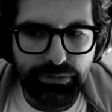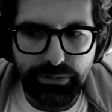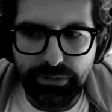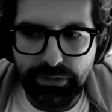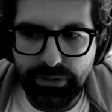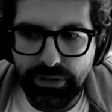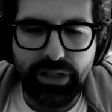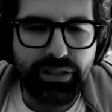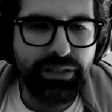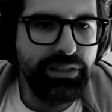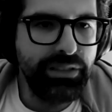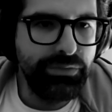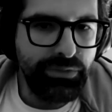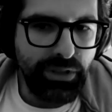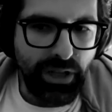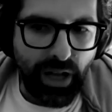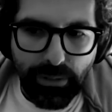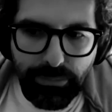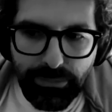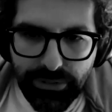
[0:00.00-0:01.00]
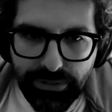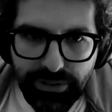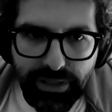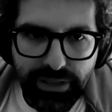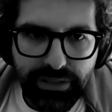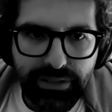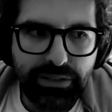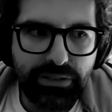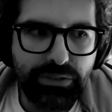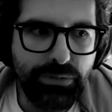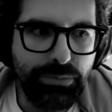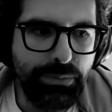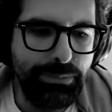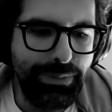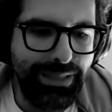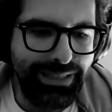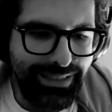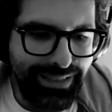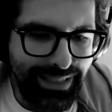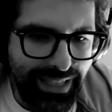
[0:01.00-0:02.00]
a collective common that needs to be
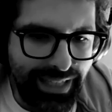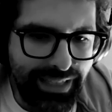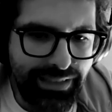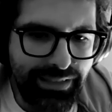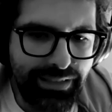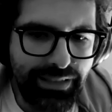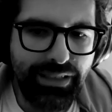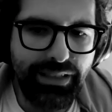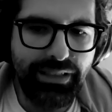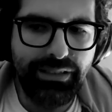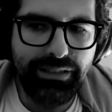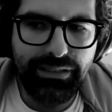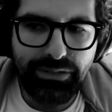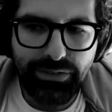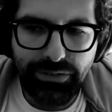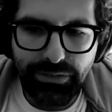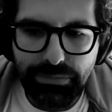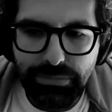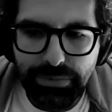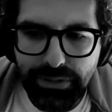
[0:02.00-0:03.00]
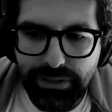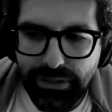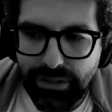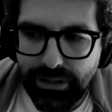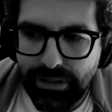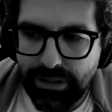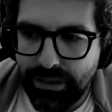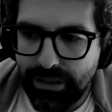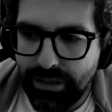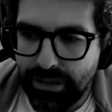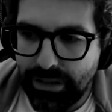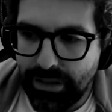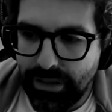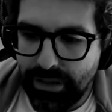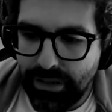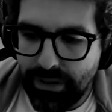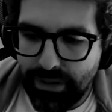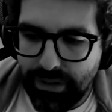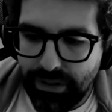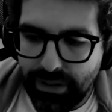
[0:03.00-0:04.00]
maintained and needs to be,
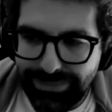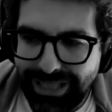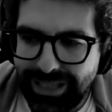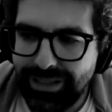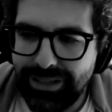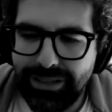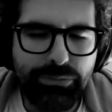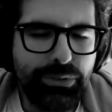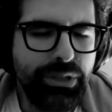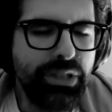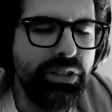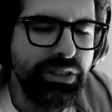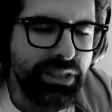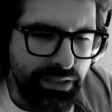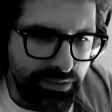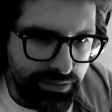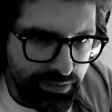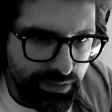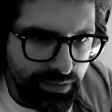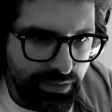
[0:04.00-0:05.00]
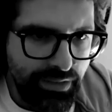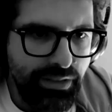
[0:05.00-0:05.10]
recognized.